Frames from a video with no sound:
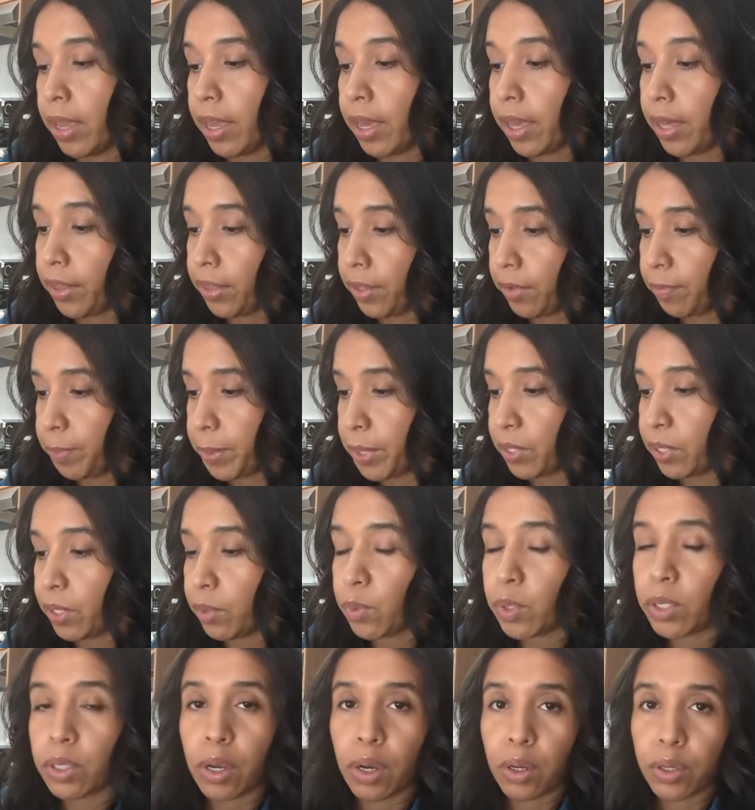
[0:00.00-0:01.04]
Health and beauty
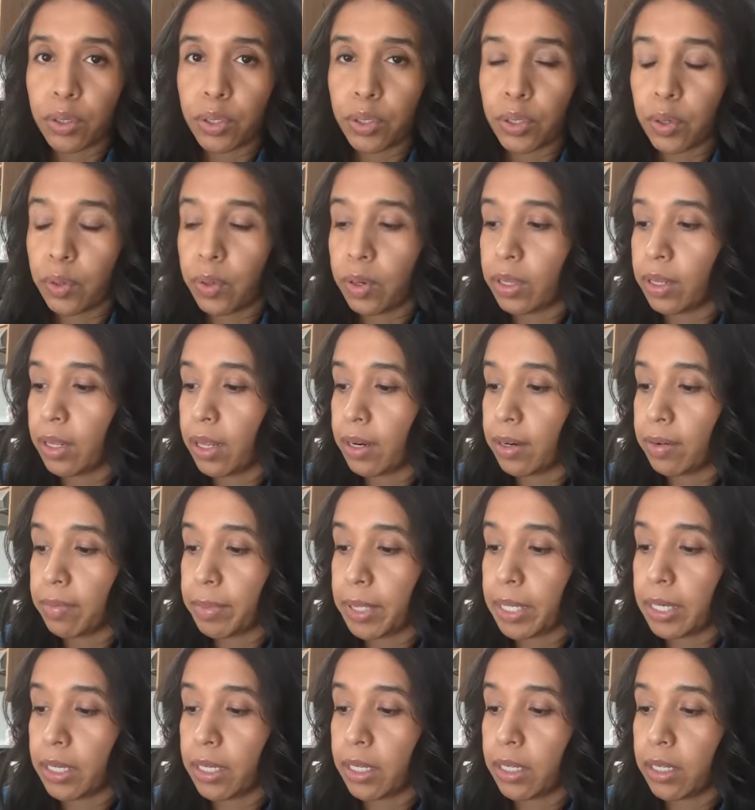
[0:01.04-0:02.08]
was also a lot of
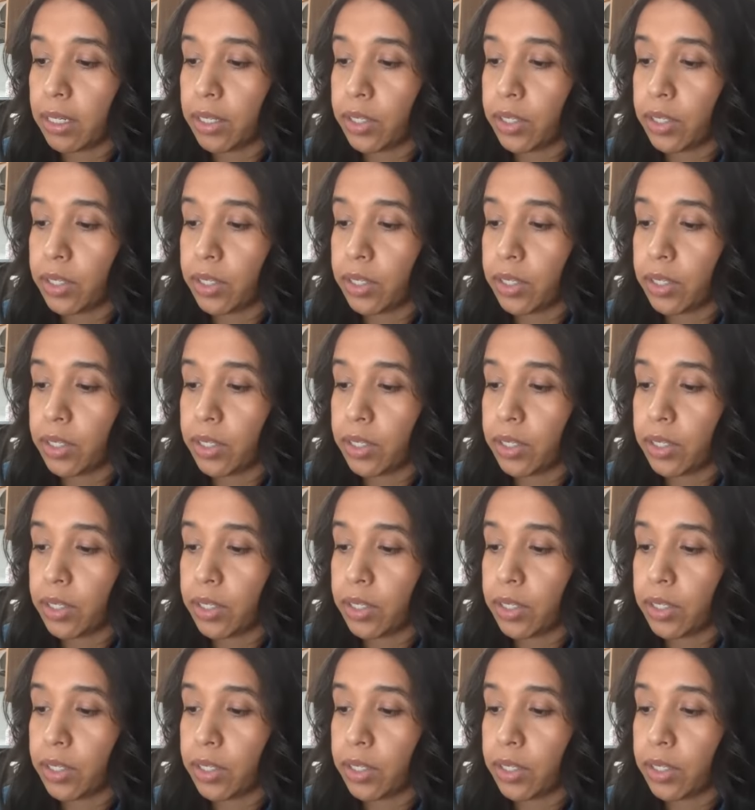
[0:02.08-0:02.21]
money.